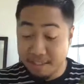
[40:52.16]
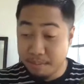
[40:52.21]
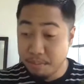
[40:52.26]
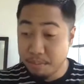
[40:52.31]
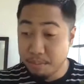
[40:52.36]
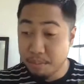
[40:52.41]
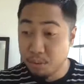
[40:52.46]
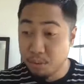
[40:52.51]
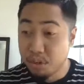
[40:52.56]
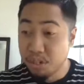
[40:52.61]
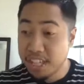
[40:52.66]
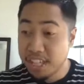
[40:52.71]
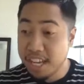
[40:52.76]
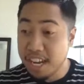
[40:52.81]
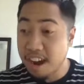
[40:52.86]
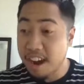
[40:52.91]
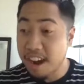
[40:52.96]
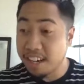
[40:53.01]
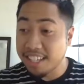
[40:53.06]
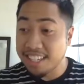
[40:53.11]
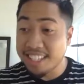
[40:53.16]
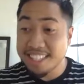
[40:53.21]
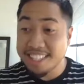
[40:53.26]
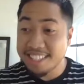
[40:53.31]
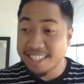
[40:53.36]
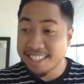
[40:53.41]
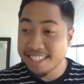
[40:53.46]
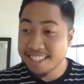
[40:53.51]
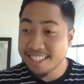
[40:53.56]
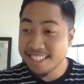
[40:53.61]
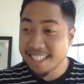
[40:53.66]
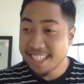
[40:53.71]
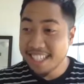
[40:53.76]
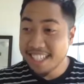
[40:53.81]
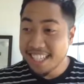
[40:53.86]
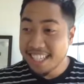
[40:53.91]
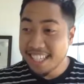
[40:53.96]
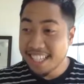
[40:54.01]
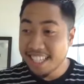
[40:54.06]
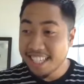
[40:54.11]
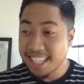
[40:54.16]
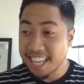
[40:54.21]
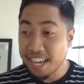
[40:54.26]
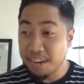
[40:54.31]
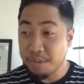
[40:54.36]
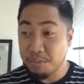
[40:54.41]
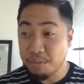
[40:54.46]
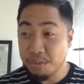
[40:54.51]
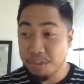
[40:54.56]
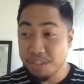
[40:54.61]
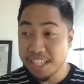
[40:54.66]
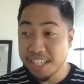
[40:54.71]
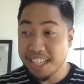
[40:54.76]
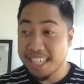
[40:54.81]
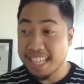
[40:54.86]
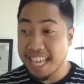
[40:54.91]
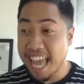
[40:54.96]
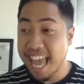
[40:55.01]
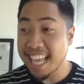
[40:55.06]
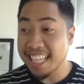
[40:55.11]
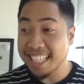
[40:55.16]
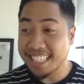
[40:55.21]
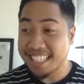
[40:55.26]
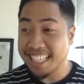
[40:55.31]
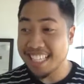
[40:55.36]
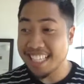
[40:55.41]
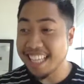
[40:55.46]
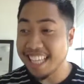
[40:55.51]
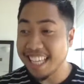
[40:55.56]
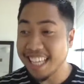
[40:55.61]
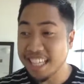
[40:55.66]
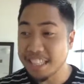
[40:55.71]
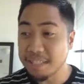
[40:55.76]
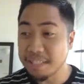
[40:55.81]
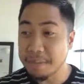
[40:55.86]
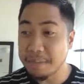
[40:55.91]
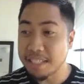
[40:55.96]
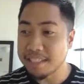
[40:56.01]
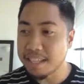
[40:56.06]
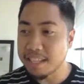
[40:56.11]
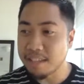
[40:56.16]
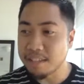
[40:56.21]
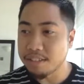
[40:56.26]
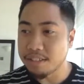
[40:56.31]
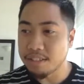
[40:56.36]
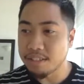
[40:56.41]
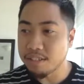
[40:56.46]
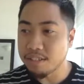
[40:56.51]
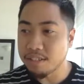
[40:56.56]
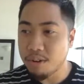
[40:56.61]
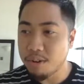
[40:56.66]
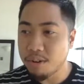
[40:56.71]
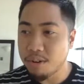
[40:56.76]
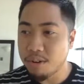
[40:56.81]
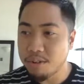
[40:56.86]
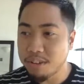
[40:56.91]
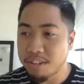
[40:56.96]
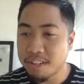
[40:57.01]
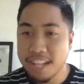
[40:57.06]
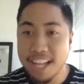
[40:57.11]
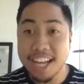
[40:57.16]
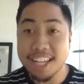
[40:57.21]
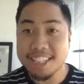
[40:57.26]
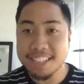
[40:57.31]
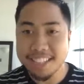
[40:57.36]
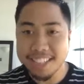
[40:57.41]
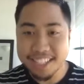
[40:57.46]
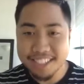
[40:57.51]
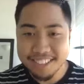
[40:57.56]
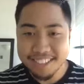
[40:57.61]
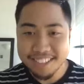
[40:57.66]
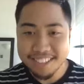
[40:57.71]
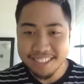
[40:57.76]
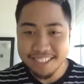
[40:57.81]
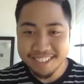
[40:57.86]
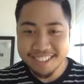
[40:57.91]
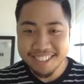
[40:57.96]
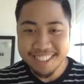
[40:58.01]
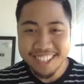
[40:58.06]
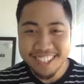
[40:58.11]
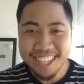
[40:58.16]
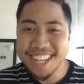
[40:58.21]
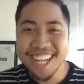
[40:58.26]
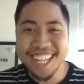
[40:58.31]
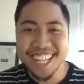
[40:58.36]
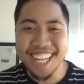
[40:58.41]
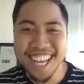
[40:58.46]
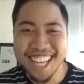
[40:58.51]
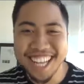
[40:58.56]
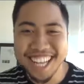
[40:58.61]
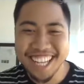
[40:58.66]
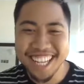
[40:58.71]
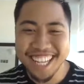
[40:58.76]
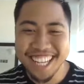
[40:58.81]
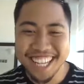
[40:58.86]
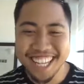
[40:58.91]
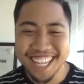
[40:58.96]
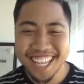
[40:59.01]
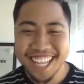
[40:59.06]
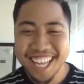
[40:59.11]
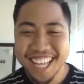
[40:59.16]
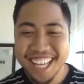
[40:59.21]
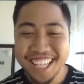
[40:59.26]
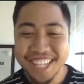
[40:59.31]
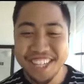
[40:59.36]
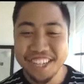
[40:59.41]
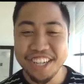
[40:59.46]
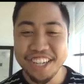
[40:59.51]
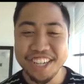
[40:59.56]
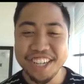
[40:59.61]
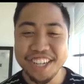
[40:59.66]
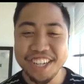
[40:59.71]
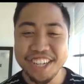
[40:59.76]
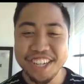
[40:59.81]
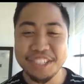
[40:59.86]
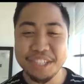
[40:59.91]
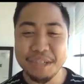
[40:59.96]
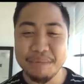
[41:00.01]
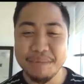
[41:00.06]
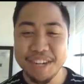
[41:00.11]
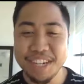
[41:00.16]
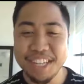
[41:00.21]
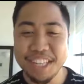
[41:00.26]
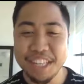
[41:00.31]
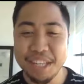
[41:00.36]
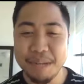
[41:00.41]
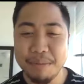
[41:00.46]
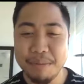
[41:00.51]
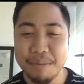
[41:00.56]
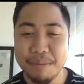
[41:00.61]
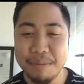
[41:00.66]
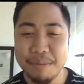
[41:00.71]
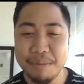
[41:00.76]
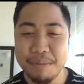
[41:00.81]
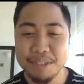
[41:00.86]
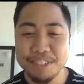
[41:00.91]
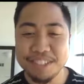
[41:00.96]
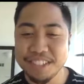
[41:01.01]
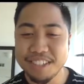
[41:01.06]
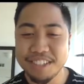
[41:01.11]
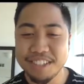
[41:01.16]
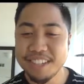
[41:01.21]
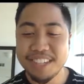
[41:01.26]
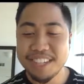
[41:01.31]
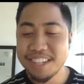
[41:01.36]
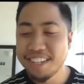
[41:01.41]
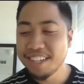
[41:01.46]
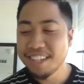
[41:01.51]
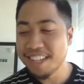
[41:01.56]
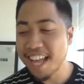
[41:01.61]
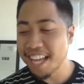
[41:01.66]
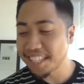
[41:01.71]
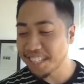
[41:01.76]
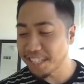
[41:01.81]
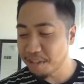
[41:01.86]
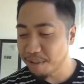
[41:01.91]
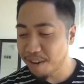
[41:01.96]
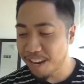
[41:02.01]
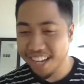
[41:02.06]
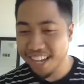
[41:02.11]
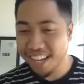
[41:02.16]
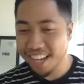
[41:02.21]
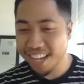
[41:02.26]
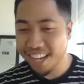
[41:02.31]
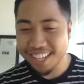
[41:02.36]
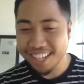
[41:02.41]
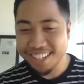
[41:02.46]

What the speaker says: brutally honest, like really nasty things, but it sounds so classy. You know, like, you could curse someone in the most classy way.